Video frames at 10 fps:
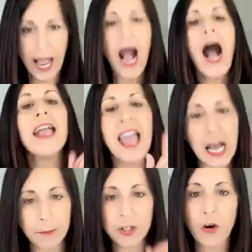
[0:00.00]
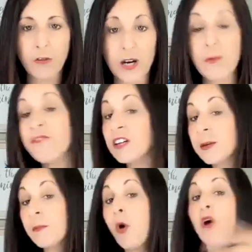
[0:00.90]
I am an overcomer. In fact,
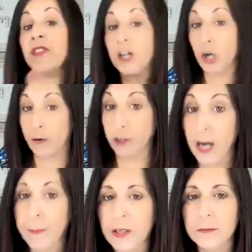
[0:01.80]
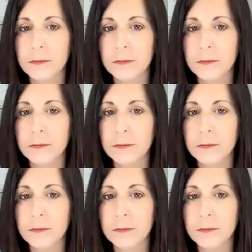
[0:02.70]
I'm more than an overcomer.